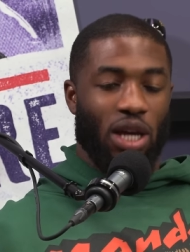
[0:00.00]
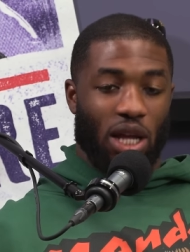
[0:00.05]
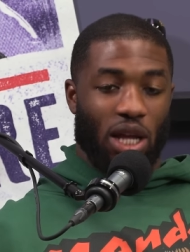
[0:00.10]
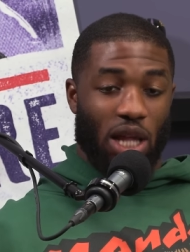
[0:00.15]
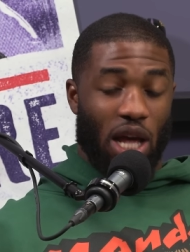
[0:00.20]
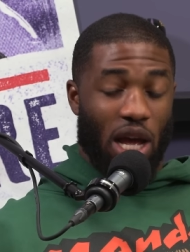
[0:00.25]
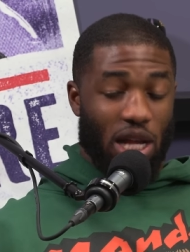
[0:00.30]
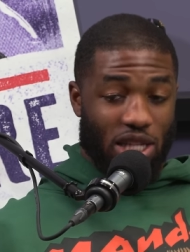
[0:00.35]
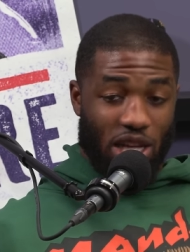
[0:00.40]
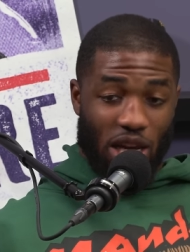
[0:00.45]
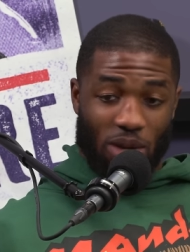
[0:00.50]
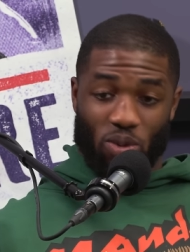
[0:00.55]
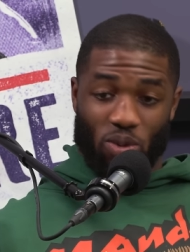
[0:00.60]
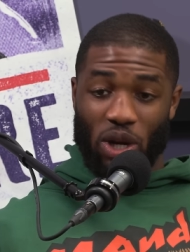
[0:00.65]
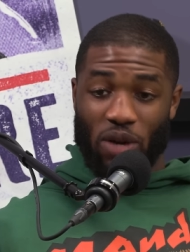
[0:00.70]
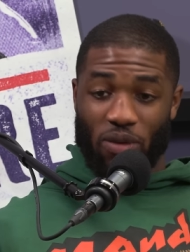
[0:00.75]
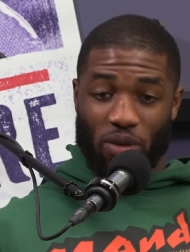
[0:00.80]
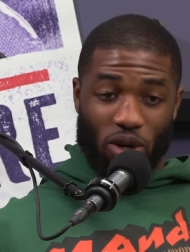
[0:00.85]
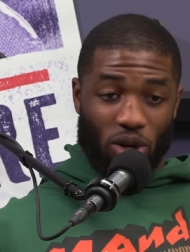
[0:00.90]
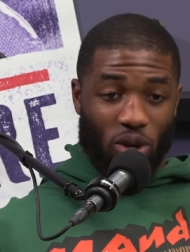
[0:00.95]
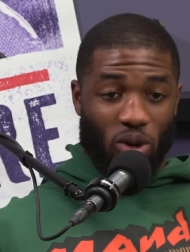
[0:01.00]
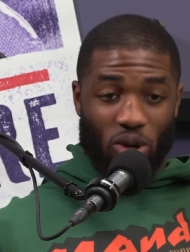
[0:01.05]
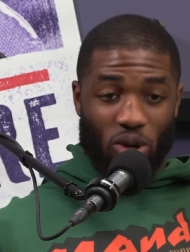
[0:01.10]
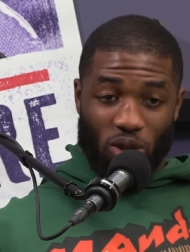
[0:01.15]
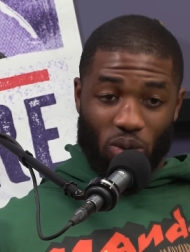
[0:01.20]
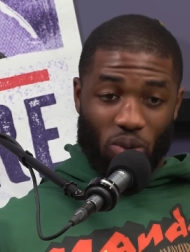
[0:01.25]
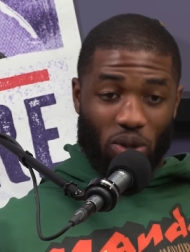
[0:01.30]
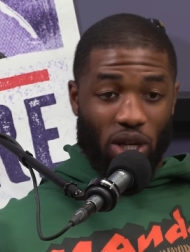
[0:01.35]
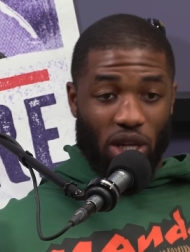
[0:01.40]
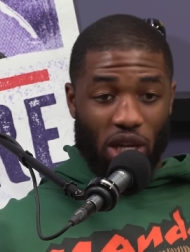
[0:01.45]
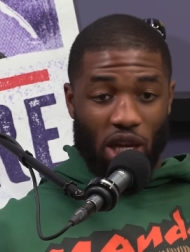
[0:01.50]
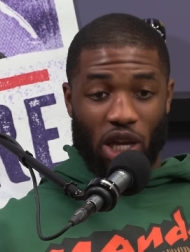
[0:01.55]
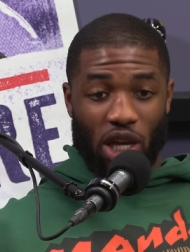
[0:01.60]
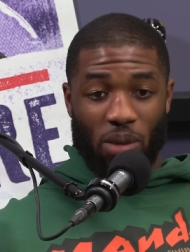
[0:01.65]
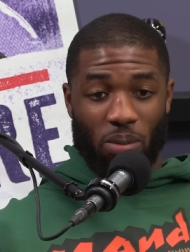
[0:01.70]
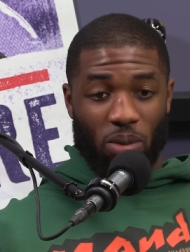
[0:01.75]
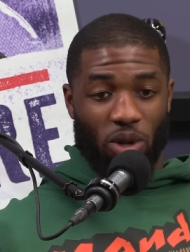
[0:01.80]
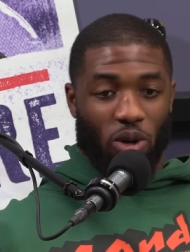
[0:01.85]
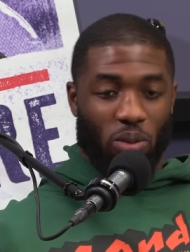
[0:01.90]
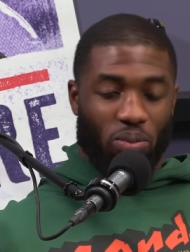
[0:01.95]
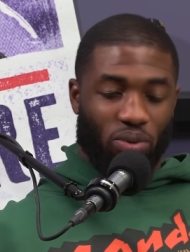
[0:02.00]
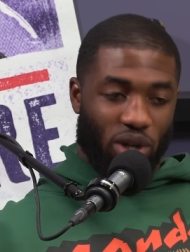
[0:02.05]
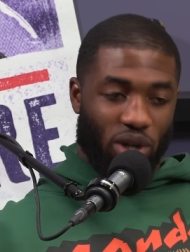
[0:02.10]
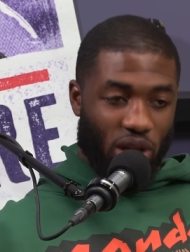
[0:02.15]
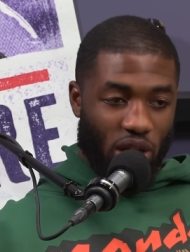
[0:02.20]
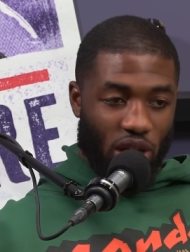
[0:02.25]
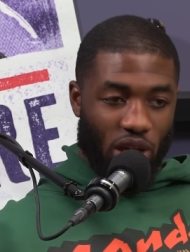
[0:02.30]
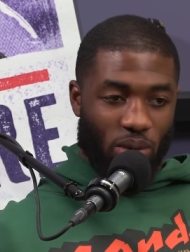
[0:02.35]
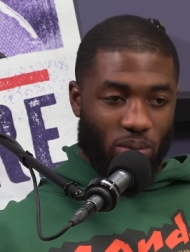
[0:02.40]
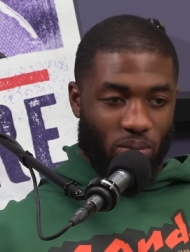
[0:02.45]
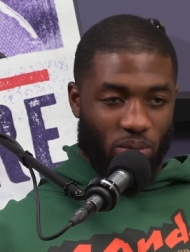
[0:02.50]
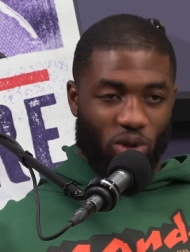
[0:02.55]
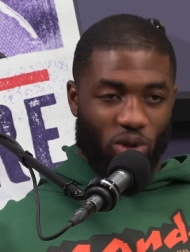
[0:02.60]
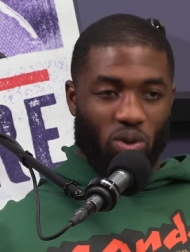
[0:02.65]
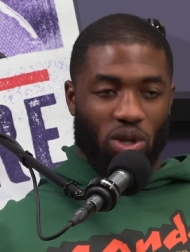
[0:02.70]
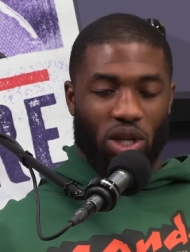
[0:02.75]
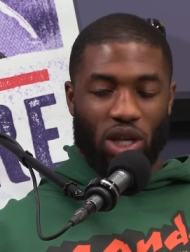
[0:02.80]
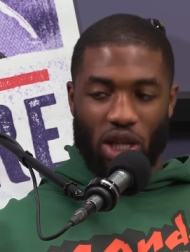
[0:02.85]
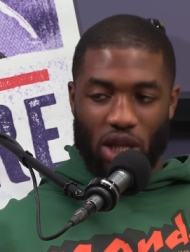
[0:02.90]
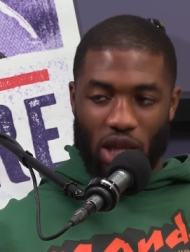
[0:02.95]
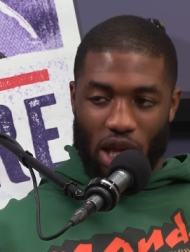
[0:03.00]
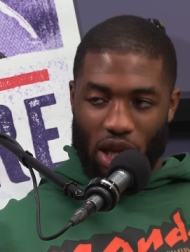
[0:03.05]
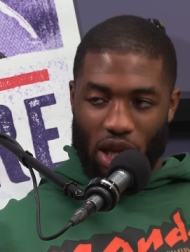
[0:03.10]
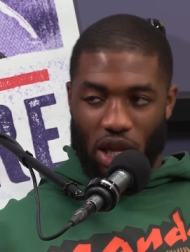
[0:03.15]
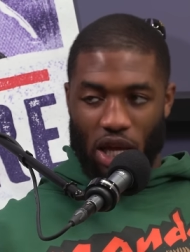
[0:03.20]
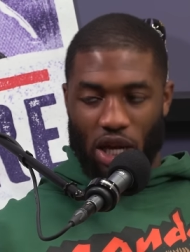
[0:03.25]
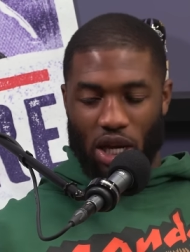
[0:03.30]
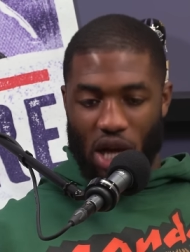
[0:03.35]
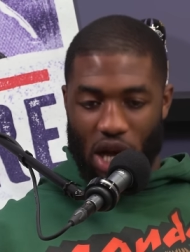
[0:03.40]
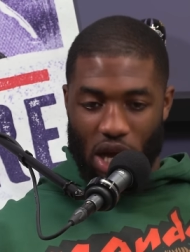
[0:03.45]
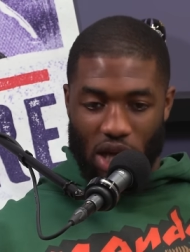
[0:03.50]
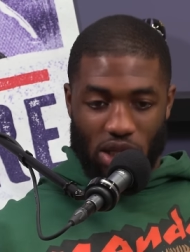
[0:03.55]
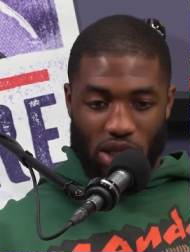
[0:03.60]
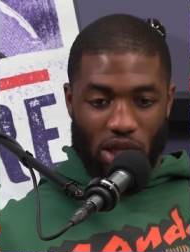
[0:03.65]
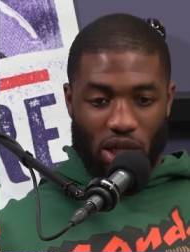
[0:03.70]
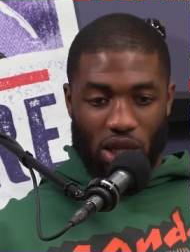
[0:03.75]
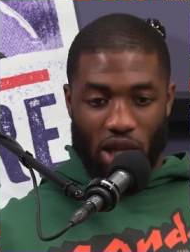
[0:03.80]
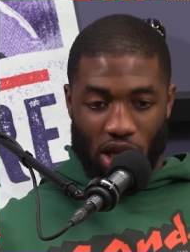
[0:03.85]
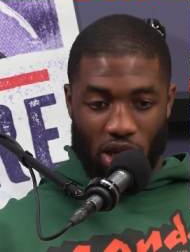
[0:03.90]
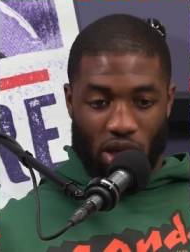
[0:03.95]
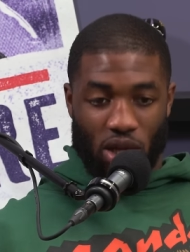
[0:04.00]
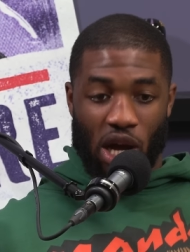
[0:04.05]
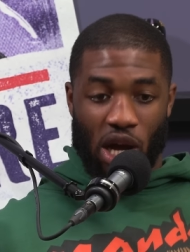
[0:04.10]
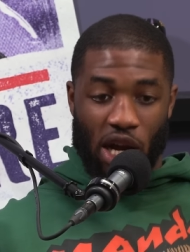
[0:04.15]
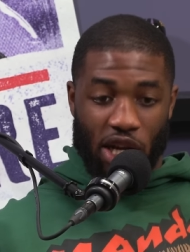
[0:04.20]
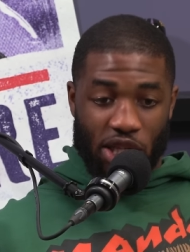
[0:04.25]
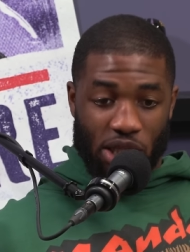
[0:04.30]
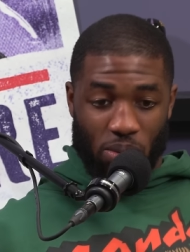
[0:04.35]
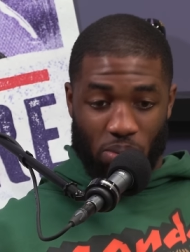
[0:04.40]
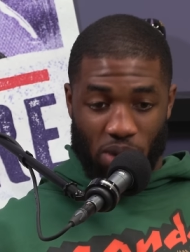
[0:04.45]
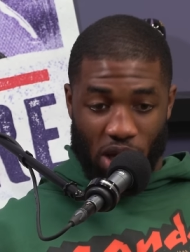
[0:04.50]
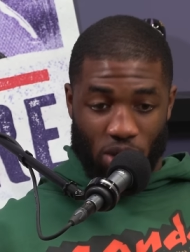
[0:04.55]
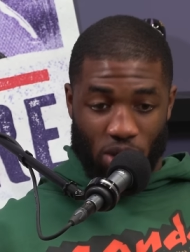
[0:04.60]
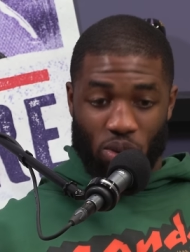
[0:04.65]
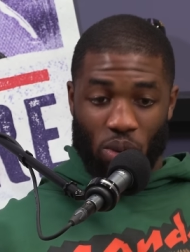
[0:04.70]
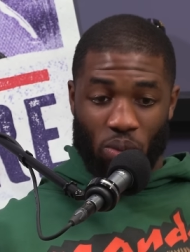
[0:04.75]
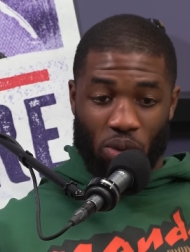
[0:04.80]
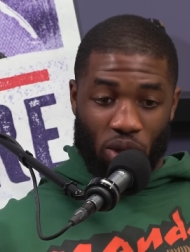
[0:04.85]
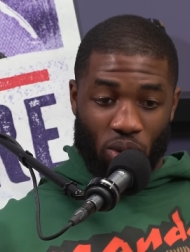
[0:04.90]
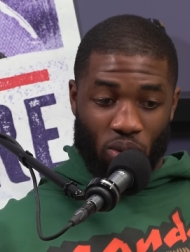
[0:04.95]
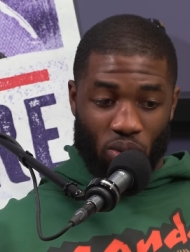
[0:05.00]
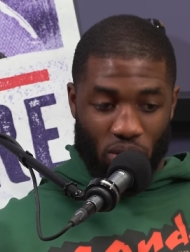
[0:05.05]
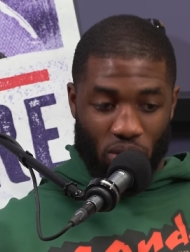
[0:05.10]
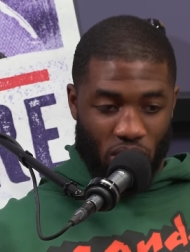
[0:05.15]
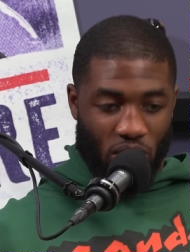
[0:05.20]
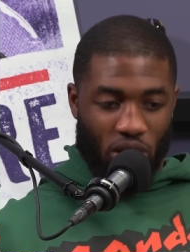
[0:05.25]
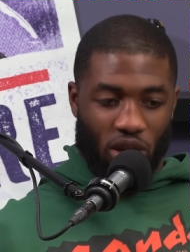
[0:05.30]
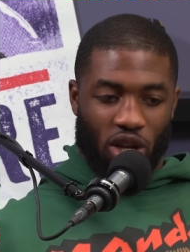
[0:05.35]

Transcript: a lot of times, whatever you're going through in the game, you know, pregame, you need that, like, constant, like, all right, this is the plan, this is what we're doing.